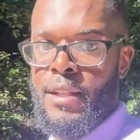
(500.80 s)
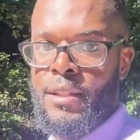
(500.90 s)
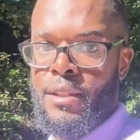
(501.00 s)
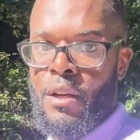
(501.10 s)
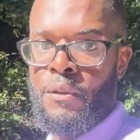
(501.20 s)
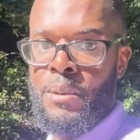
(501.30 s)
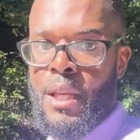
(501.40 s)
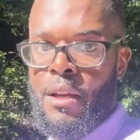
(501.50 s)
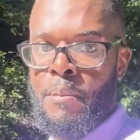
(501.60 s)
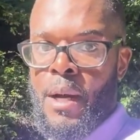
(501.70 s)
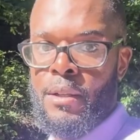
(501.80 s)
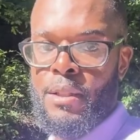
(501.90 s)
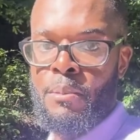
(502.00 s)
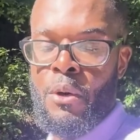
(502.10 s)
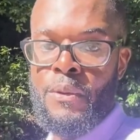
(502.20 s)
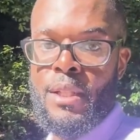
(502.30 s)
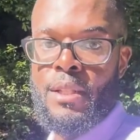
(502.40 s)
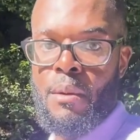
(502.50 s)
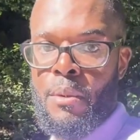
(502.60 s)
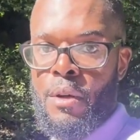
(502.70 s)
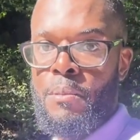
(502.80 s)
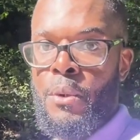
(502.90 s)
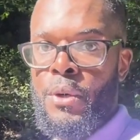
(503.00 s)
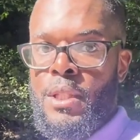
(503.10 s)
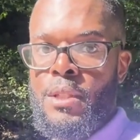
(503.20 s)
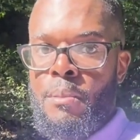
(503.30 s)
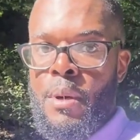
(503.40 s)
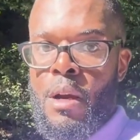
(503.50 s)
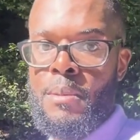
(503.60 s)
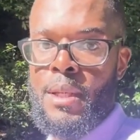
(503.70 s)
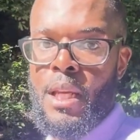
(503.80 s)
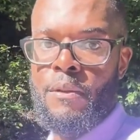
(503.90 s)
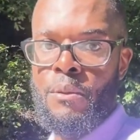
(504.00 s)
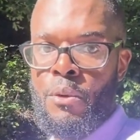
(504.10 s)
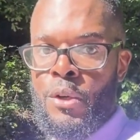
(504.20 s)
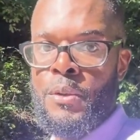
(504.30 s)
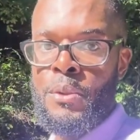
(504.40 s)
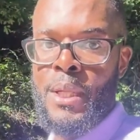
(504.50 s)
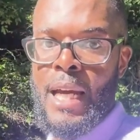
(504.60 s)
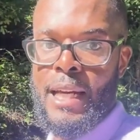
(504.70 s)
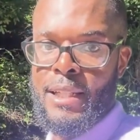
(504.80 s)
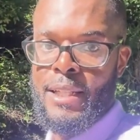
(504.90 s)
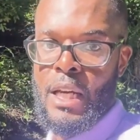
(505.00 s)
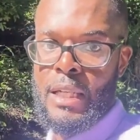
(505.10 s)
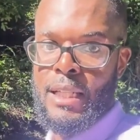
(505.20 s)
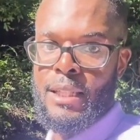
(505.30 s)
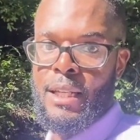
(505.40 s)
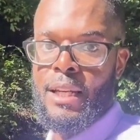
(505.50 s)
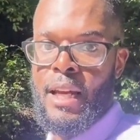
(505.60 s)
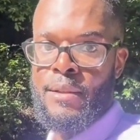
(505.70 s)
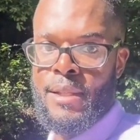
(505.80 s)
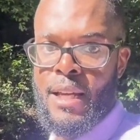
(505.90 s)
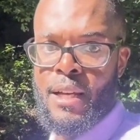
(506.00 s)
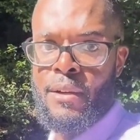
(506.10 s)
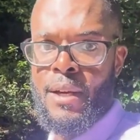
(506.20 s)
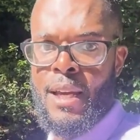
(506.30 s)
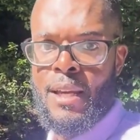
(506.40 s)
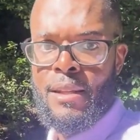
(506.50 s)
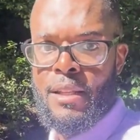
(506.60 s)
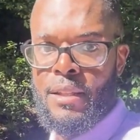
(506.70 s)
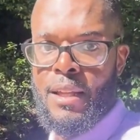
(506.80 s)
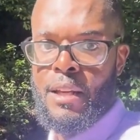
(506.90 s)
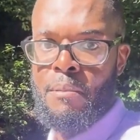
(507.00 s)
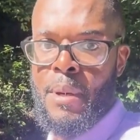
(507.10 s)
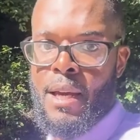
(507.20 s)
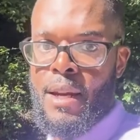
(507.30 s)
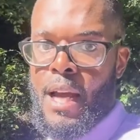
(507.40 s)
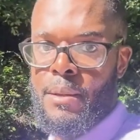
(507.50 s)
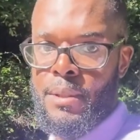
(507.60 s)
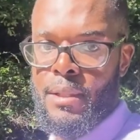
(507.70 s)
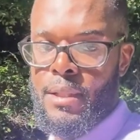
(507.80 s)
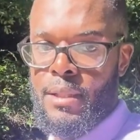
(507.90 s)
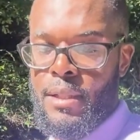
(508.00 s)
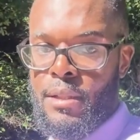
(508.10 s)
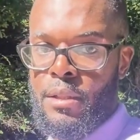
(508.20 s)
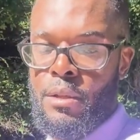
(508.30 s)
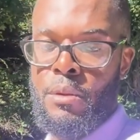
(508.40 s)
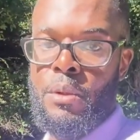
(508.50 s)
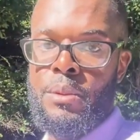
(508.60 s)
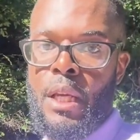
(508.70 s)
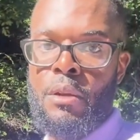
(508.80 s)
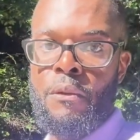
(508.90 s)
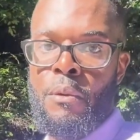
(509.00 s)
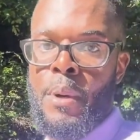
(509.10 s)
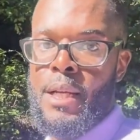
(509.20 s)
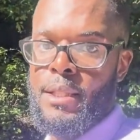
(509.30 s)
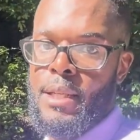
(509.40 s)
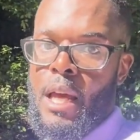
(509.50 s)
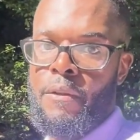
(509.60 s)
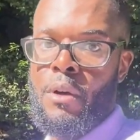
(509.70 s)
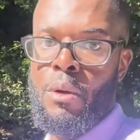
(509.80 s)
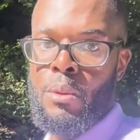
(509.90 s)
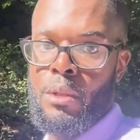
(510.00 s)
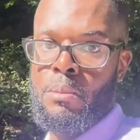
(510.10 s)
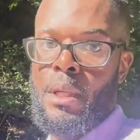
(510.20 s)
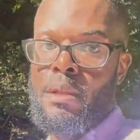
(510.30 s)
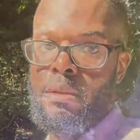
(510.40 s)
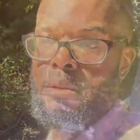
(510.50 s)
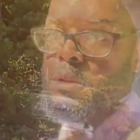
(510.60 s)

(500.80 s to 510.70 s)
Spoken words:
So if you think about moving somewhere more suburban, even rural, you kind of tired of that city lifestyle, this is not a bad option to consider. Well, thank you for watching. Have a good one. Peace.